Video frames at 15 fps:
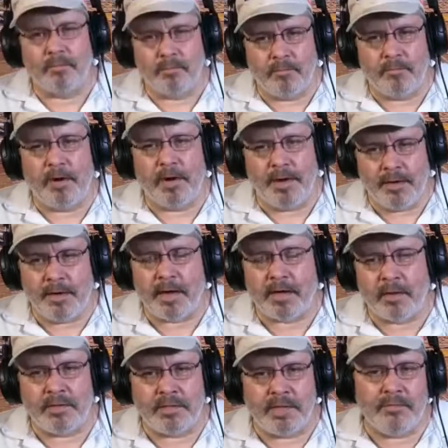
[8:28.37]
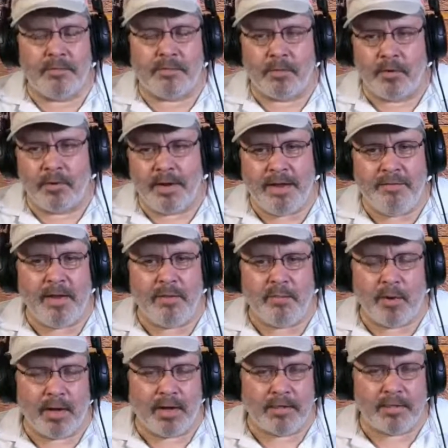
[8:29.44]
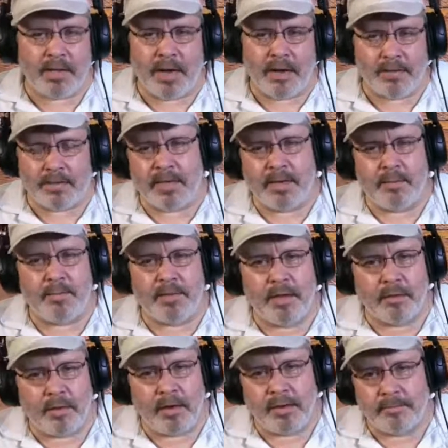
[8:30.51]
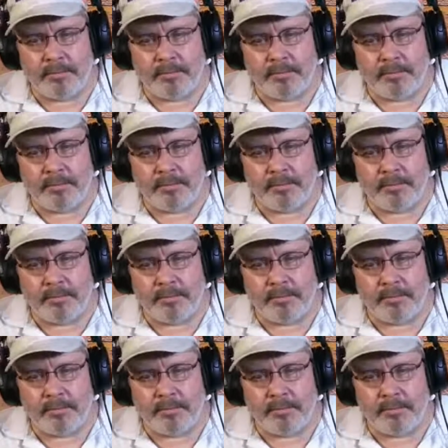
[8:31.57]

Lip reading: Right. And that goes even for evening bites, kind of the same thing, right?